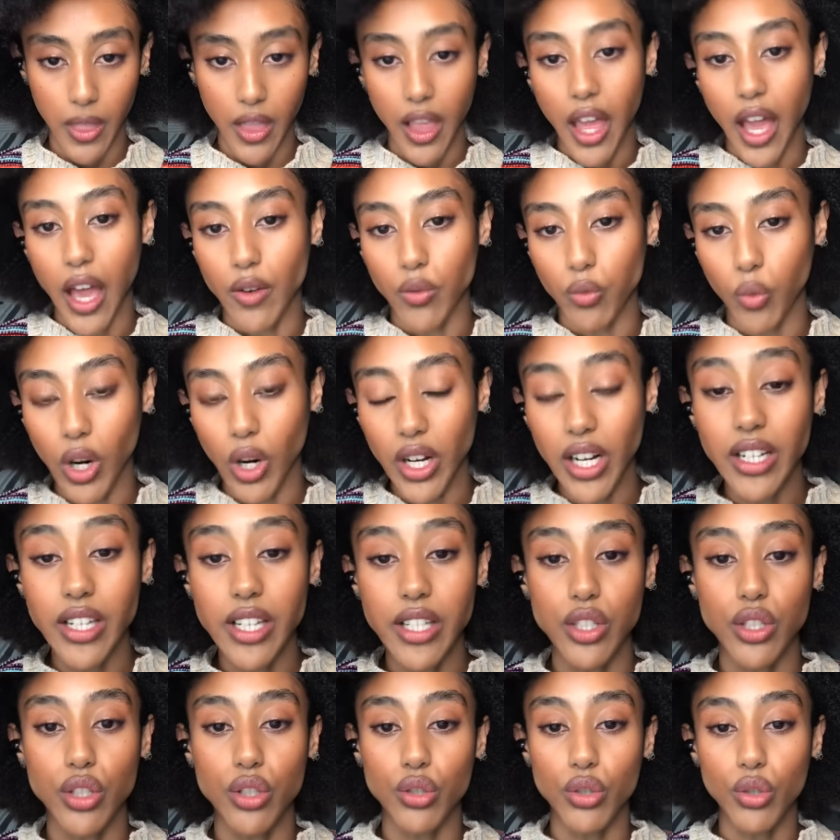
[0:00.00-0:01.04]
of what it
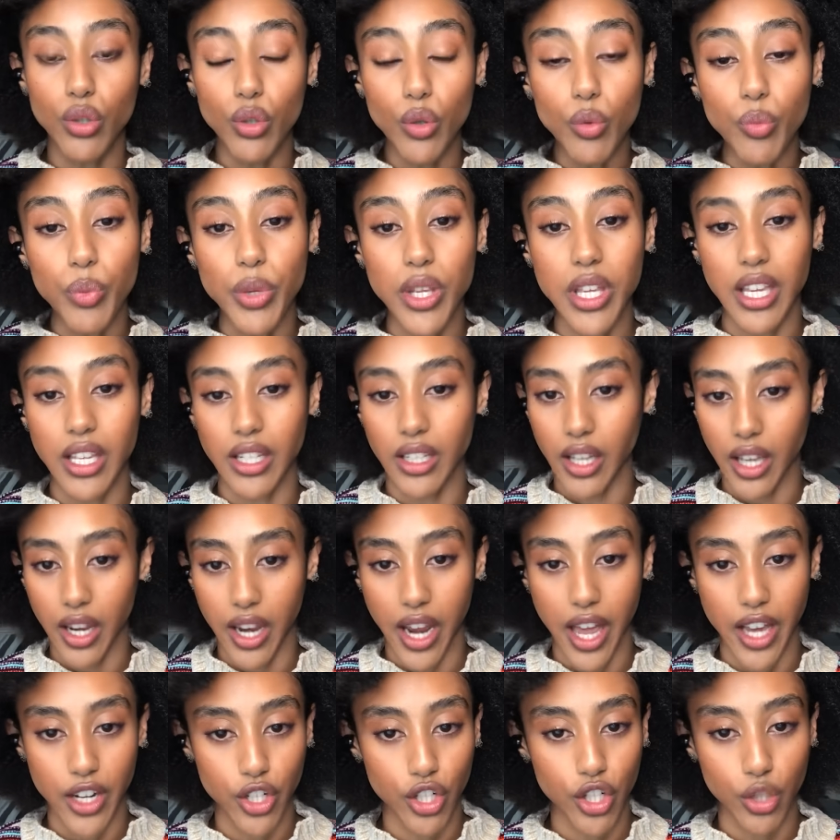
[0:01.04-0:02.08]
is to be in
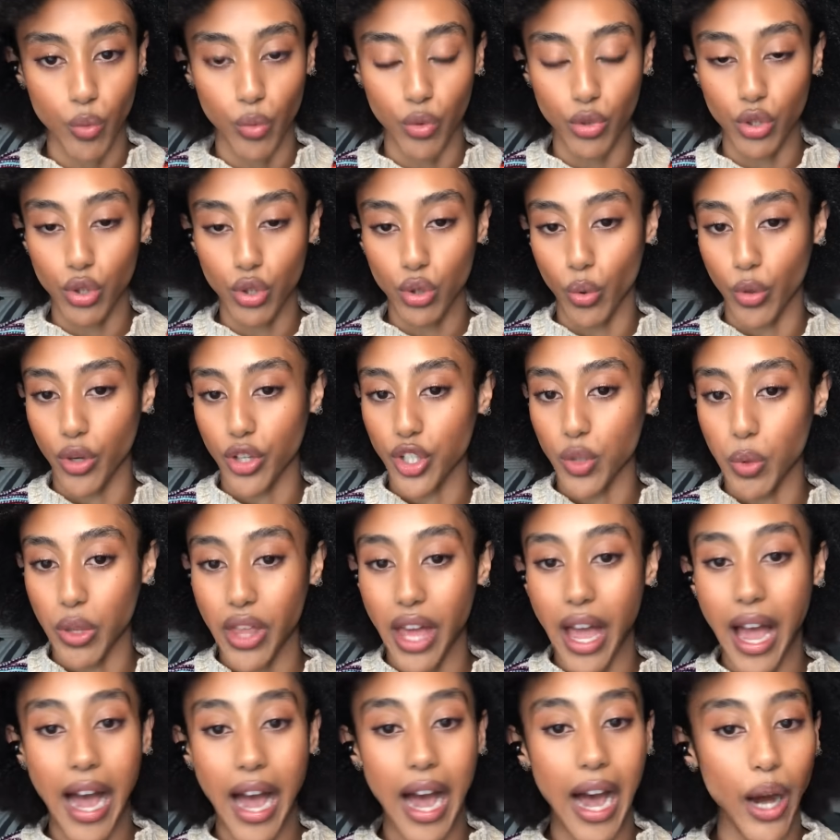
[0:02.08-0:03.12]
connection with Source
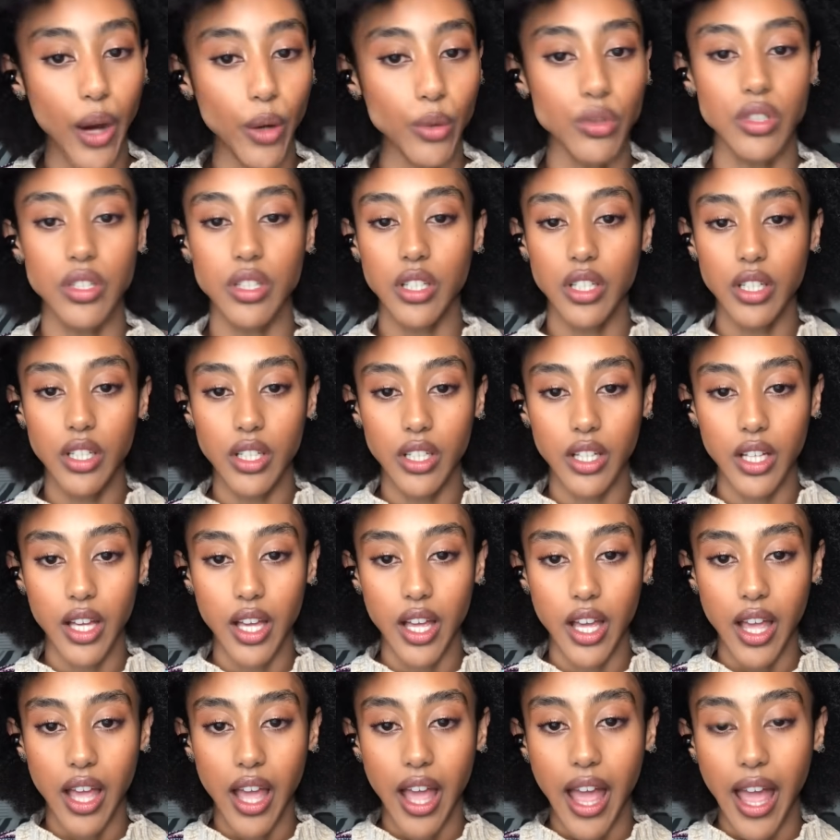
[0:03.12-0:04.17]
without
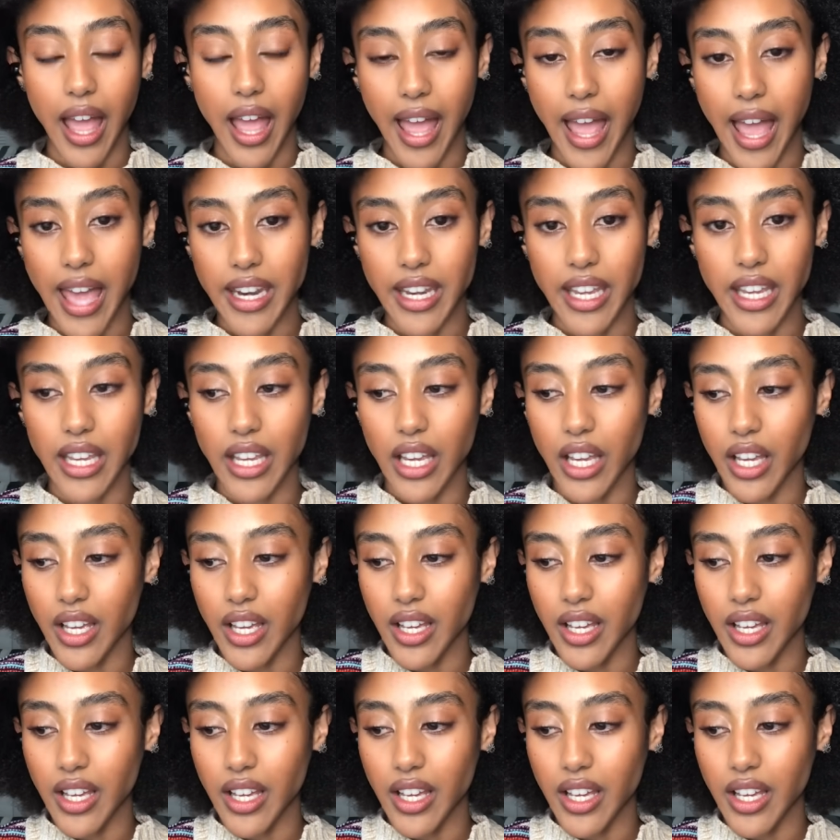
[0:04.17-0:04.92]
any